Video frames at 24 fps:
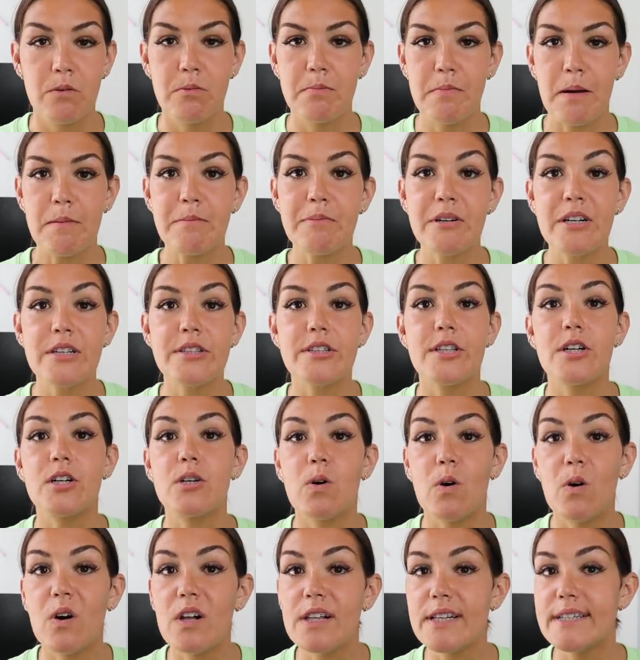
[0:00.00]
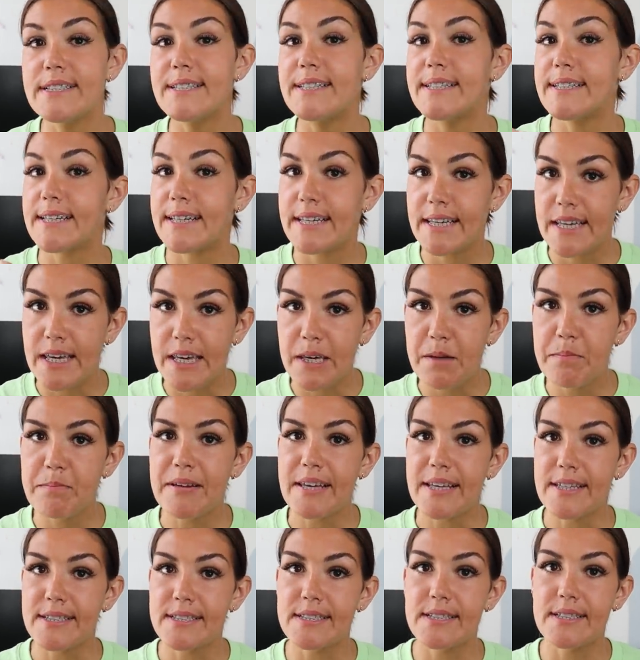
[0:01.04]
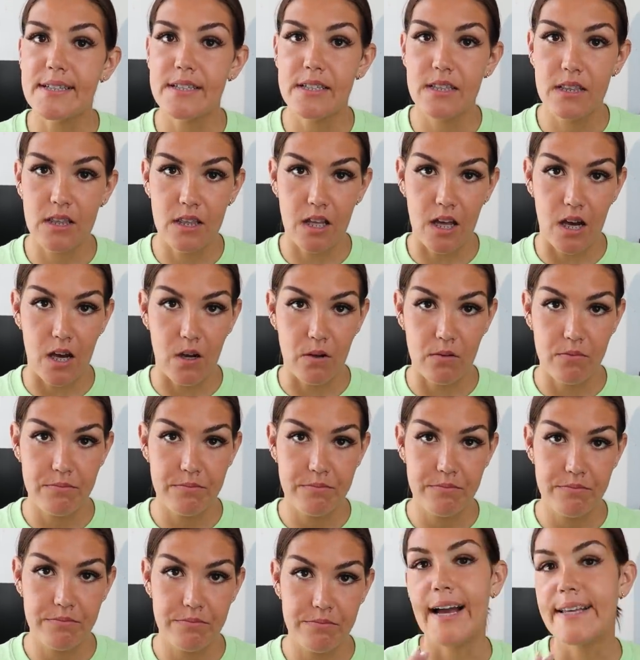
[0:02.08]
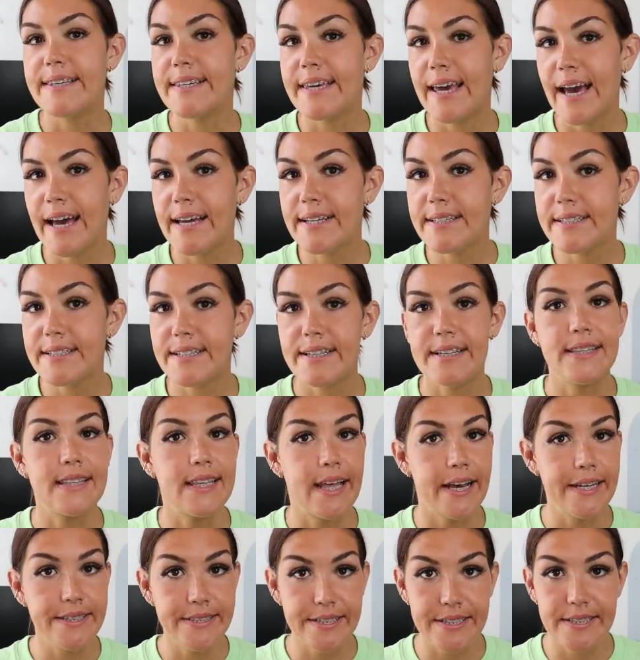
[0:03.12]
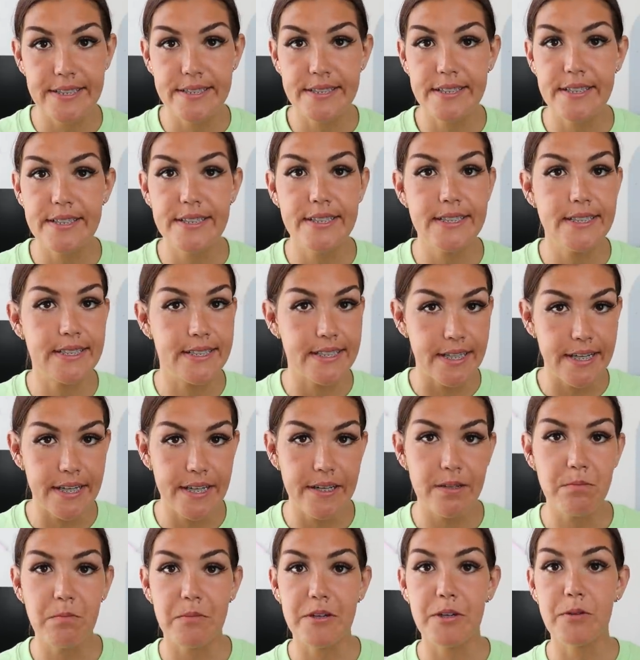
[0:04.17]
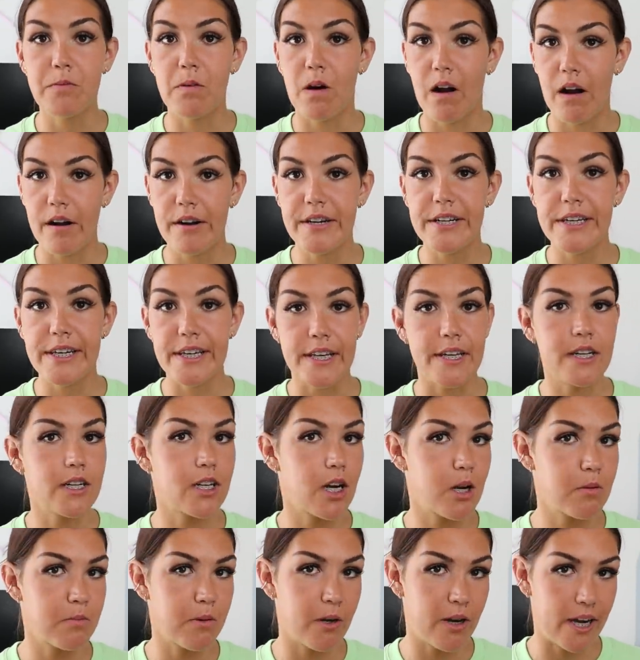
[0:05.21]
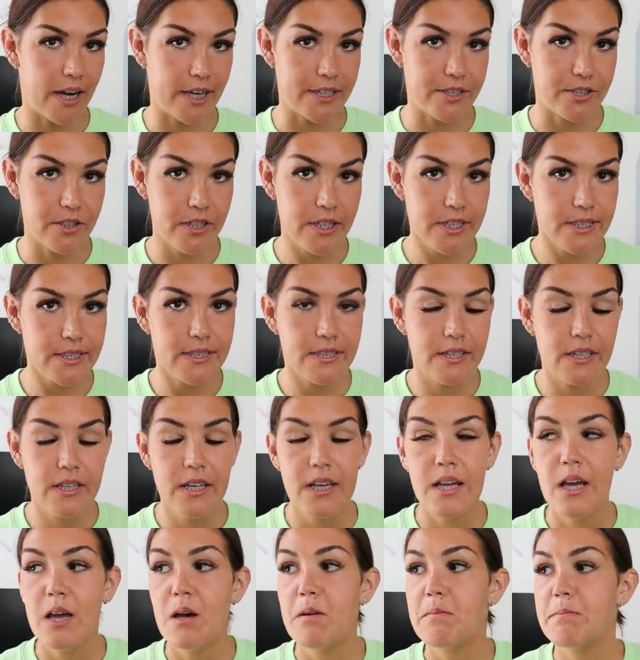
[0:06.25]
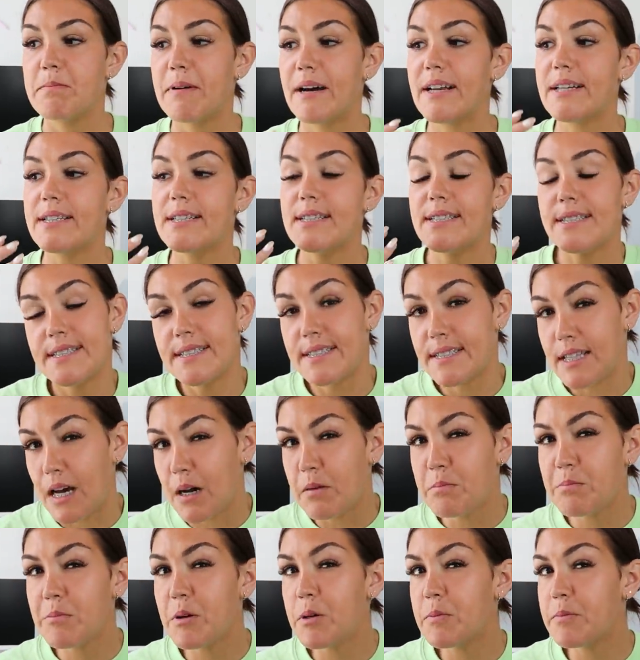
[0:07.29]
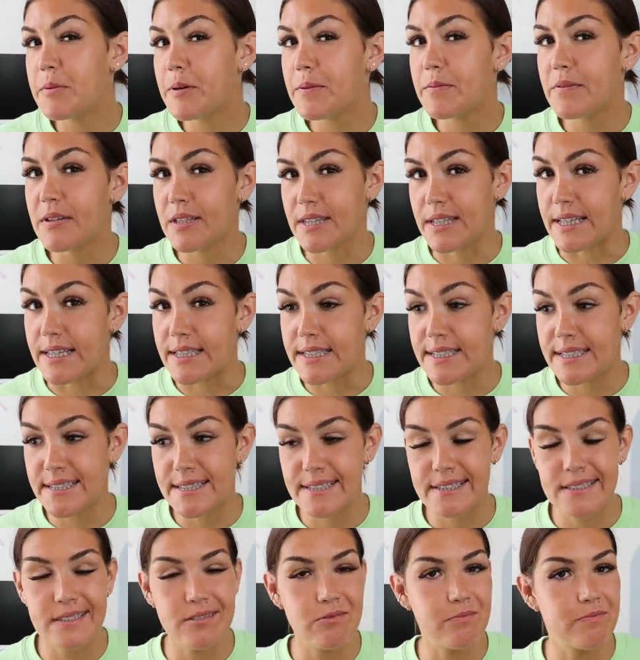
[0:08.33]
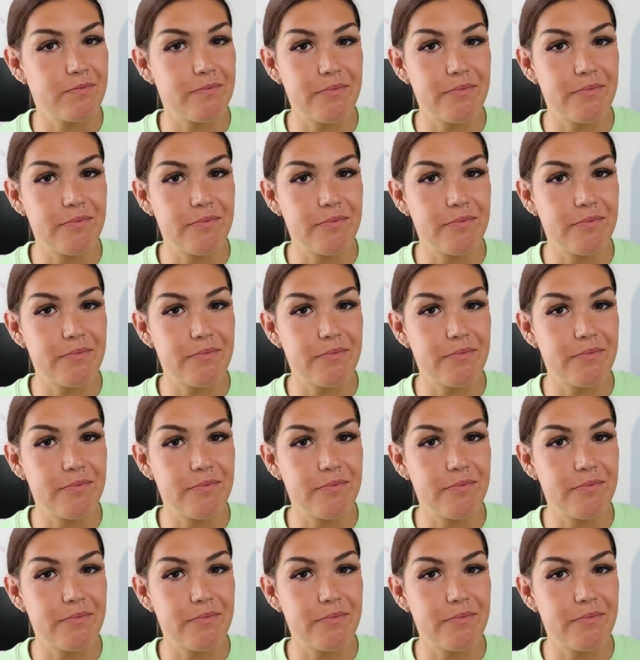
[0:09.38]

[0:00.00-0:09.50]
Remember, the goal is to keep insulin low. And yes, less insulin is needed when you aren't eating carbohydrates, but some will be released